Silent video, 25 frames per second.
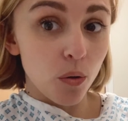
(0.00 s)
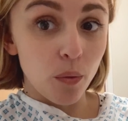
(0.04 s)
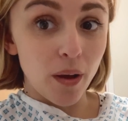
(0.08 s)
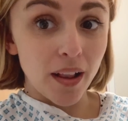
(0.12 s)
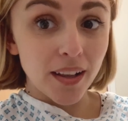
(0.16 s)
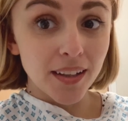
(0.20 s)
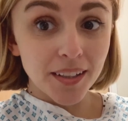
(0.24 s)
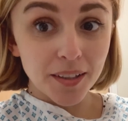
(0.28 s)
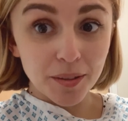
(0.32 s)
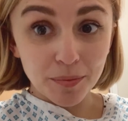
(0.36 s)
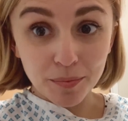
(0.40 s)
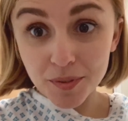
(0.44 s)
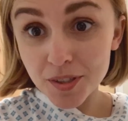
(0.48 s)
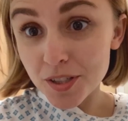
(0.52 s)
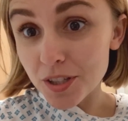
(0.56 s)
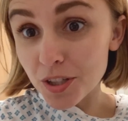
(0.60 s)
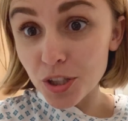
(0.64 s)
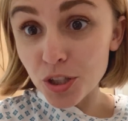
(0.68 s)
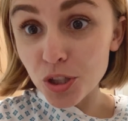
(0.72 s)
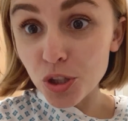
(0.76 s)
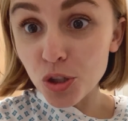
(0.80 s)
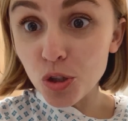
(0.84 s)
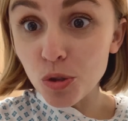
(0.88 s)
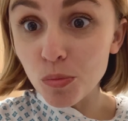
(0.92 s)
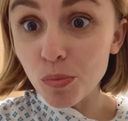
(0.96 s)
Welcome to
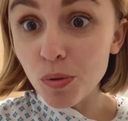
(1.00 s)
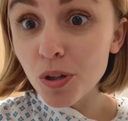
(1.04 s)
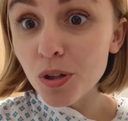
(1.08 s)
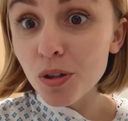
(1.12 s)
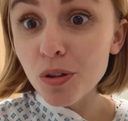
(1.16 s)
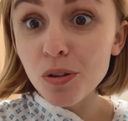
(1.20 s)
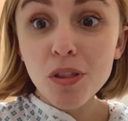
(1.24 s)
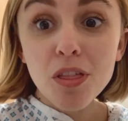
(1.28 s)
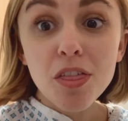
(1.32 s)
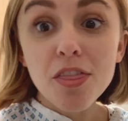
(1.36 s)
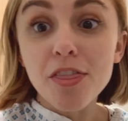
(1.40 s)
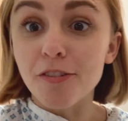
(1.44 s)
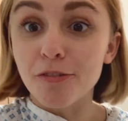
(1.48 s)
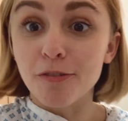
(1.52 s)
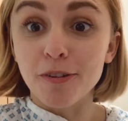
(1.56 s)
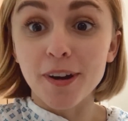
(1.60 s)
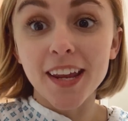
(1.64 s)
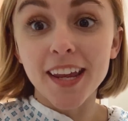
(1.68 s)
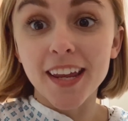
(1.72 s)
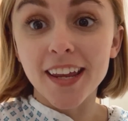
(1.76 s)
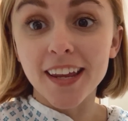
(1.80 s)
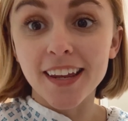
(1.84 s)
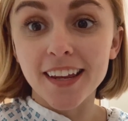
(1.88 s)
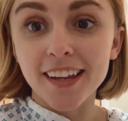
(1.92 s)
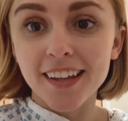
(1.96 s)
cubicle
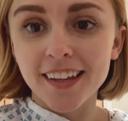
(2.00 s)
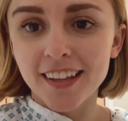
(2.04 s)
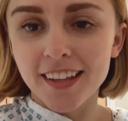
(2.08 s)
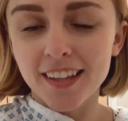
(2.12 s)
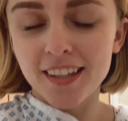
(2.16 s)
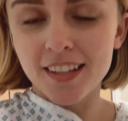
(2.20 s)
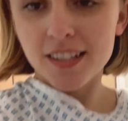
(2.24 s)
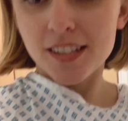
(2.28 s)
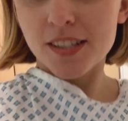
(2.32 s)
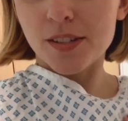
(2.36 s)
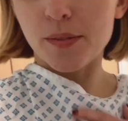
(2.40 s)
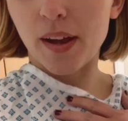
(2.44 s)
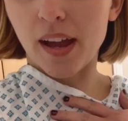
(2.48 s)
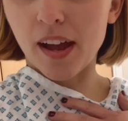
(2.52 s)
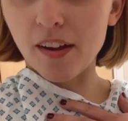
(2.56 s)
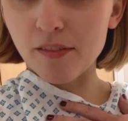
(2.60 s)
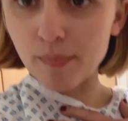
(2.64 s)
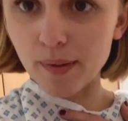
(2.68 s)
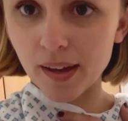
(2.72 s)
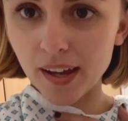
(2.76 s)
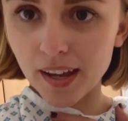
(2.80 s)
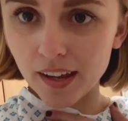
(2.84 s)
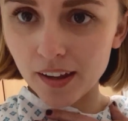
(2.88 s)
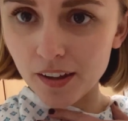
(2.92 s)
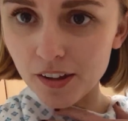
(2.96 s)
3. So I have
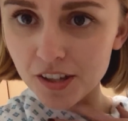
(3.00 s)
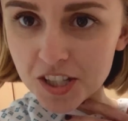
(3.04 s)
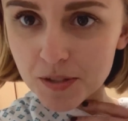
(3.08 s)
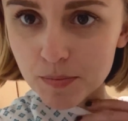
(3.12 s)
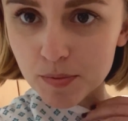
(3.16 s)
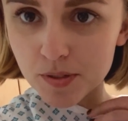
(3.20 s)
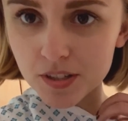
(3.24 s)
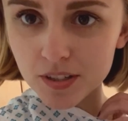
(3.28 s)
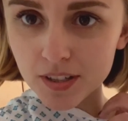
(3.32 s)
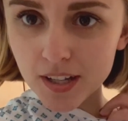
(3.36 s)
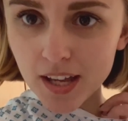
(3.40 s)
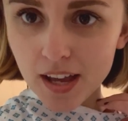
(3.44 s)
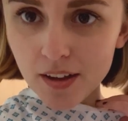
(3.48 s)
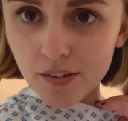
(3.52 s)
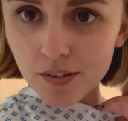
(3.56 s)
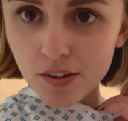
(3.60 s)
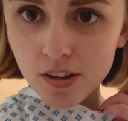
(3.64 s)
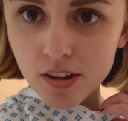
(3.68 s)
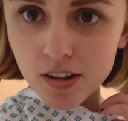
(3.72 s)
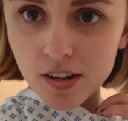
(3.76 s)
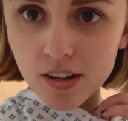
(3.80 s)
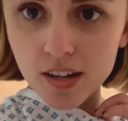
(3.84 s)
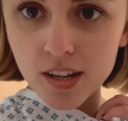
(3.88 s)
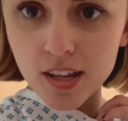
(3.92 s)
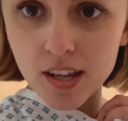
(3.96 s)
my hospital gown
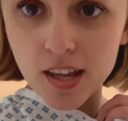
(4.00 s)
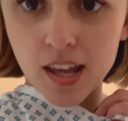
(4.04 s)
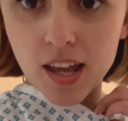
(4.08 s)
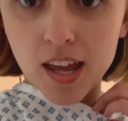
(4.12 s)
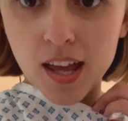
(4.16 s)
on,